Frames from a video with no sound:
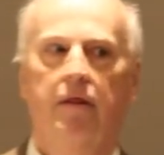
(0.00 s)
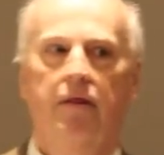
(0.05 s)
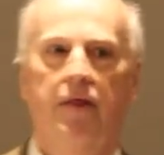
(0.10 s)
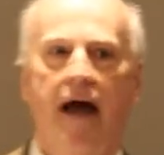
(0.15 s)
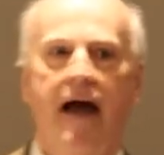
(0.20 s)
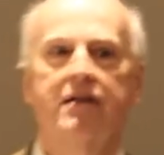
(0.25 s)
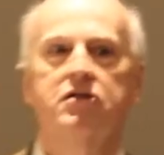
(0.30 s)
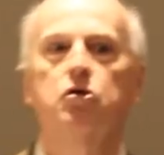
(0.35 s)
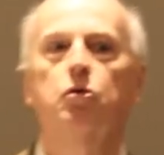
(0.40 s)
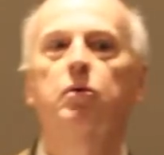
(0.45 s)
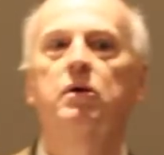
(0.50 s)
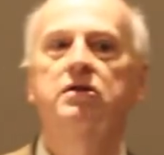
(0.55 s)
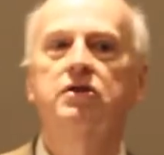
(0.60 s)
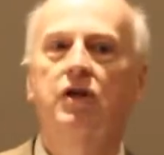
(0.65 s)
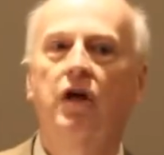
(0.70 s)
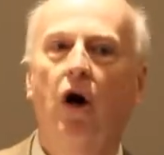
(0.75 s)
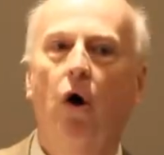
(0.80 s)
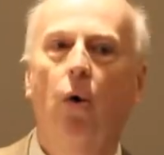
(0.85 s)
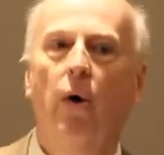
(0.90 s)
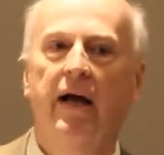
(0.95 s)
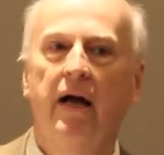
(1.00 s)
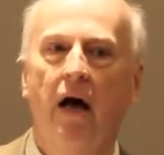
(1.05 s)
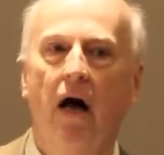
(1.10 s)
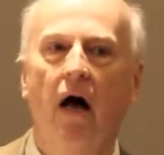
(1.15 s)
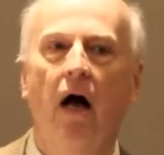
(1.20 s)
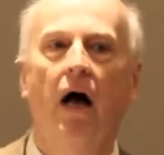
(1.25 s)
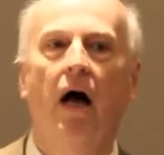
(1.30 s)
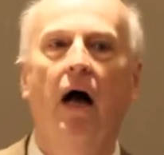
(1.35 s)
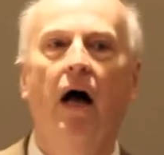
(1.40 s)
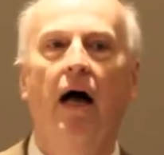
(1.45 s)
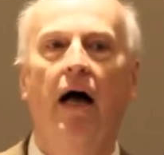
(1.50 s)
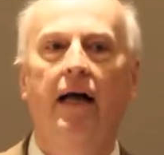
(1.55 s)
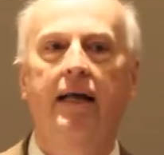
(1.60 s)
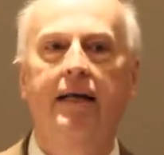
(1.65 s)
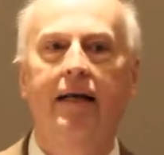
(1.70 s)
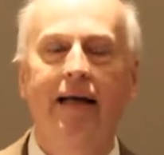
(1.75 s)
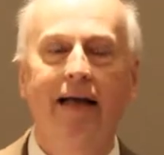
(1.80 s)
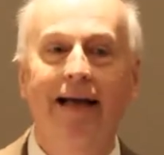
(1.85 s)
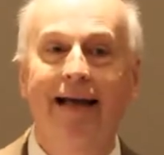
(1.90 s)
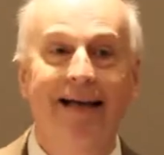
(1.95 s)
That's what's going
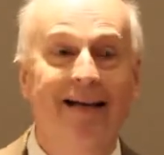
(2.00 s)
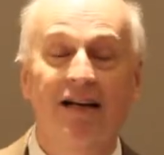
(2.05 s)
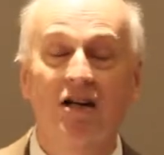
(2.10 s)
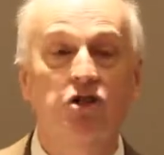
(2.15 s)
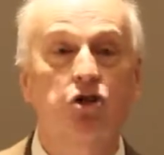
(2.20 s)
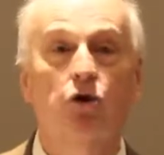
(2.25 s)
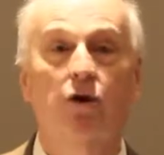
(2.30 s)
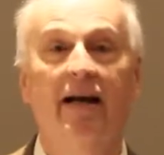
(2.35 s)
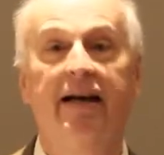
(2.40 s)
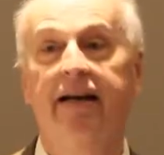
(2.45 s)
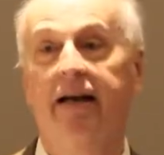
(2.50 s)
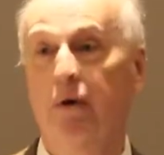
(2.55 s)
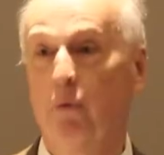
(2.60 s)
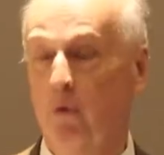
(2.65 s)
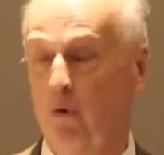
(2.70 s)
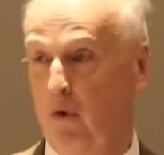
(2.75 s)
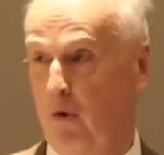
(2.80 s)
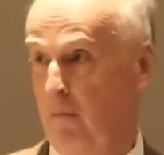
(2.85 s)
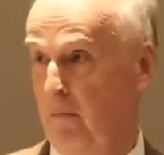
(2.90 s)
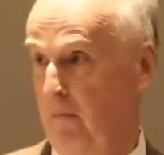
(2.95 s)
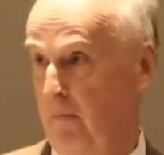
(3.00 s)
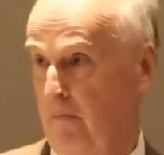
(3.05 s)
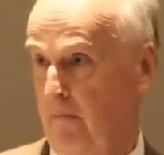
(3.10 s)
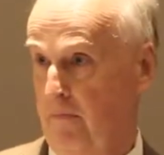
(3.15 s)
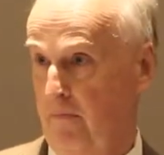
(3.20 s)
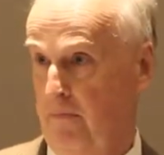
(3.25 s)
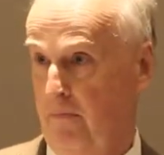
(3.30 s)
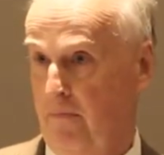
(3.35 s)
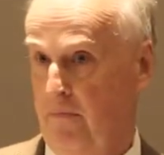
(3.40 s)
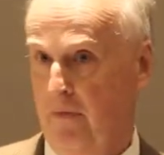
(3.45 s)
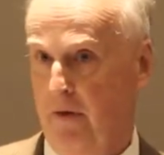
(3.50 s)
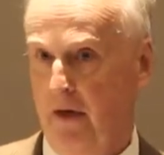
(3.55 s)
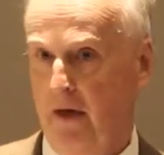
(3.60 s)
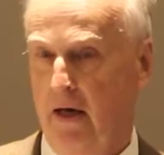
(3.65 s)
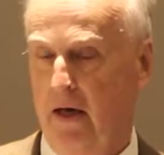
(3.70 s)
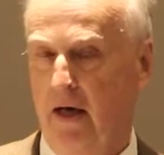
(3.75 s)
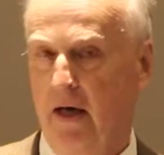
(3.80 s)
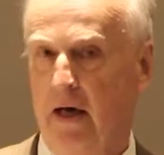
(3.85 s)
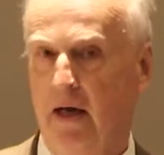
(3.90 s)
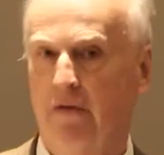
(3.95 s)
on in a trading room.
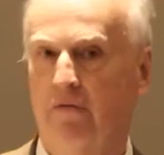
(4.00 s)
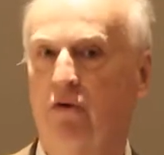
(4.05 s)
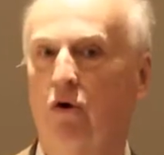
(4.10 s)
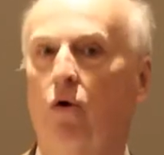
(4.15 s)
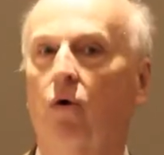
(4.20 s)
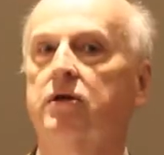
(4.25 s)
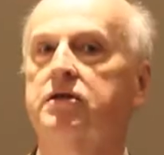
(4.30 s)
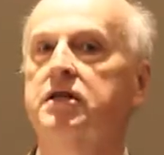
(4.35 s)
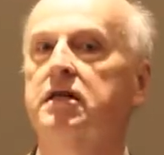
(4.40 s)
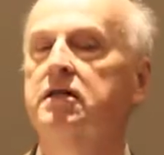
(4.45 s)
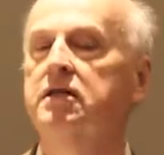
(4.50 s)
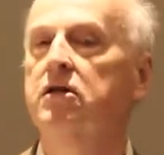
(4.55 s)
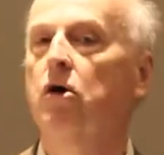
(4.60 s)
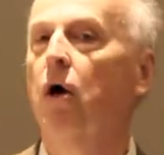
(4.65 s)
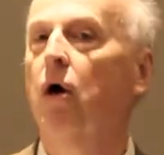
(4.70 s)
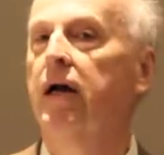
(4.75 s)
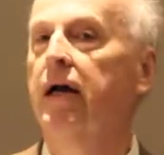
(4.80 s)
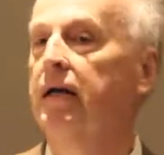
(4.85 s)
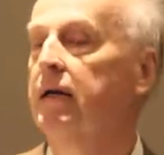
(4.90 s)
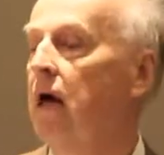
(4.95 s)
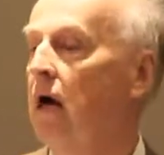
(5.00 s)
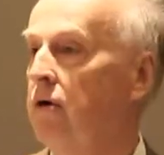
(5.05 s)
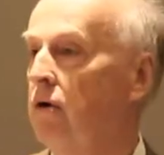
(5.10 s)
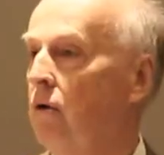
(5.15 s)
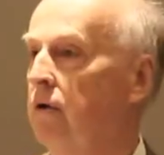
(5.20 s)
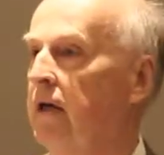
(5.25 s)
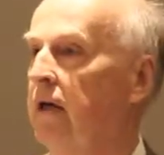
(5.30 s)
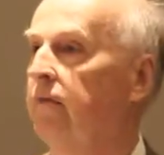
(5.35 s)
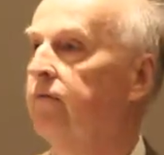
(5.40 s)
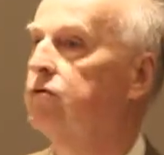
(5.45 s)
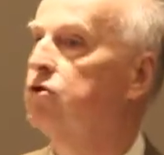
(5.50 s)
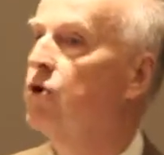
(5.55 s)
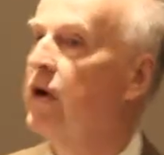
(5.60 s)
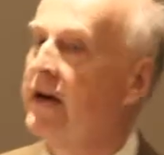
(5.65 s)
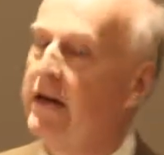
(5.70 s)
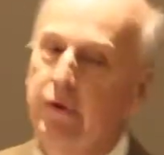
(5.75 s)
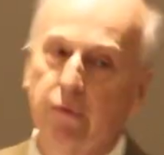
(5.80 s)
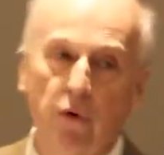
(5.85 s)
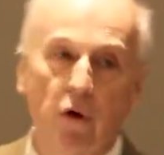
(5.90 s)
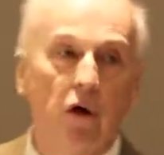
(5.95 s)
And of course, he's talking not only of
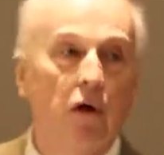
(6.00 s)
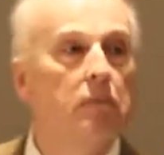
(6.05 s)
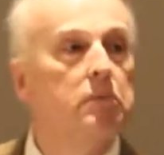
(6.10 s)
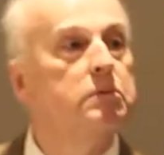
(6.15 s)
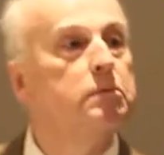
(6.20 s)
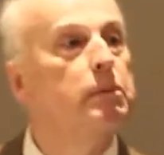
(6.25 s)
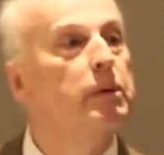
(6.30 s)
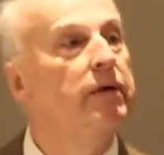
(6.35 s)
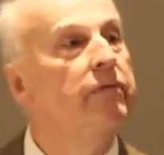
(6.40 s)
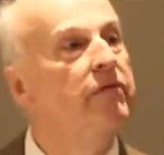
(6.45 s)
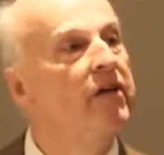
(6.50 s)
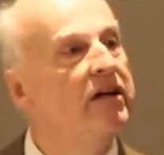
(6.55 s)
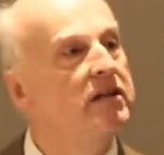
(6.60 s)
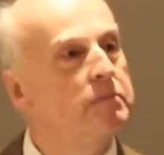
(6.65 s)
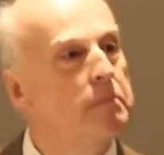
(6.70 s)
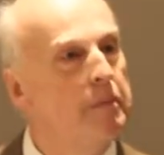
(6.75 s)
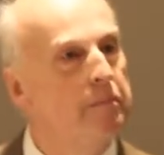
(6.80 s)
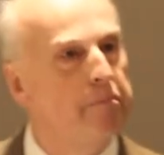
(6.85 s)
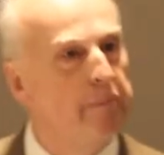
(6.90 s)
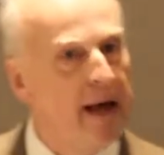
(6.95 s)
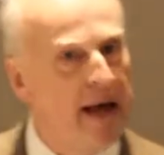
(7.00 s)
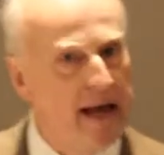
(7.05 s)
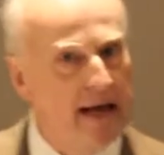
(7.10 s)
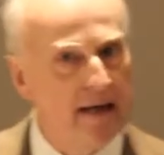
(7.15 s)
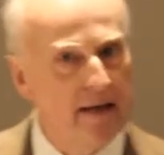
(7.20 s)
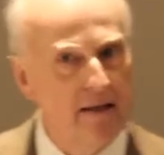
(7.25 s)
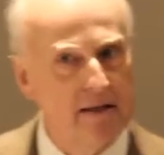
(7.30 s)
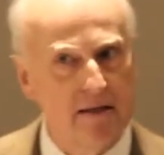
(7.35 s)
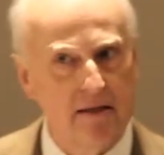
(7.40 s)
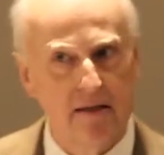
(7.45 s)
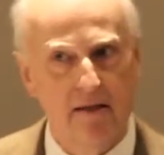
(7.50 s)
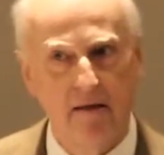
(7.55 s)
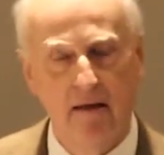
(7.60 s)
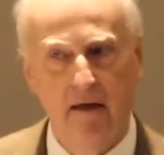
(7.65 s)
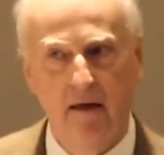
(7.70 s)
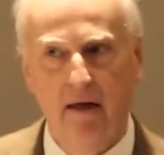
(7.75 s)
trading rooms, but investment banks.